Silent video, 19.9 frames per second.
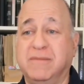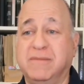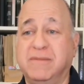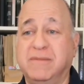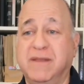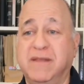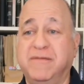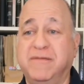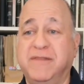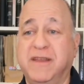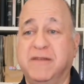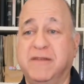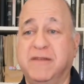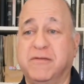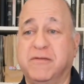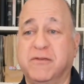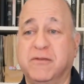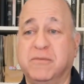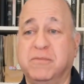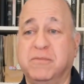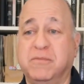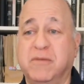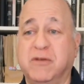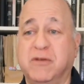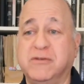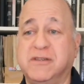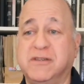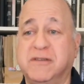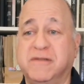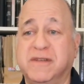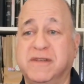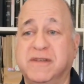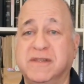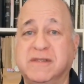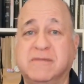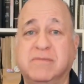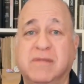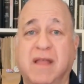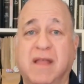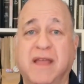lived in for most of his
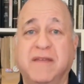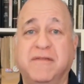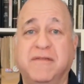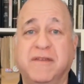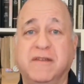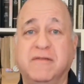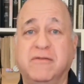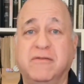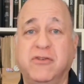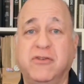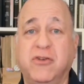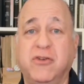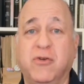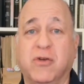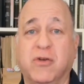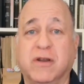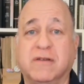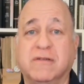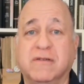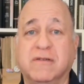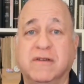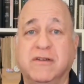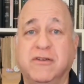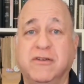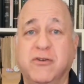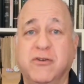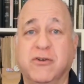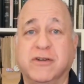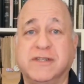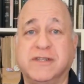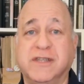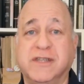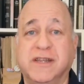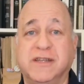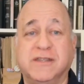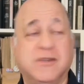life in New York City.